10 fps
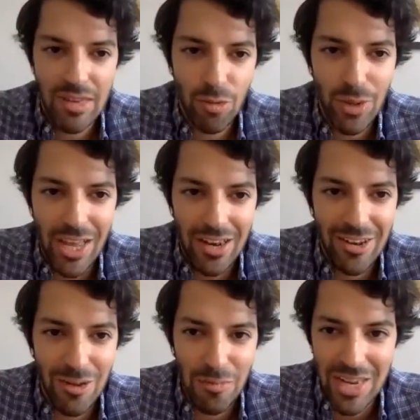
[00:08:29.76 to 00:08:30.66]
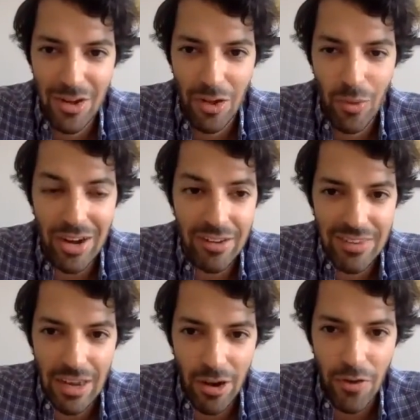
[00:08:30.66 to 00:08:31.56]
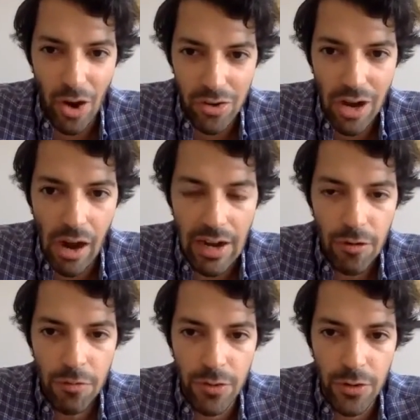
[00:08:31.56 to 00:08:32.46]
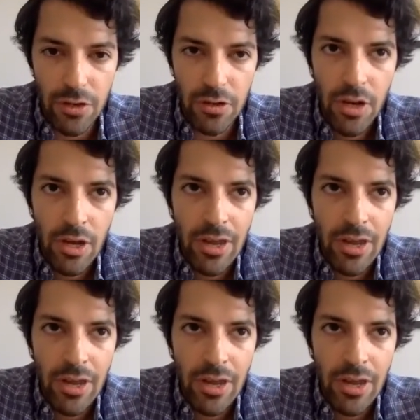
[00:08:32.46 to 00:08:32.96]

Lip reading: between, in the middle, where it's kind of unclear for you,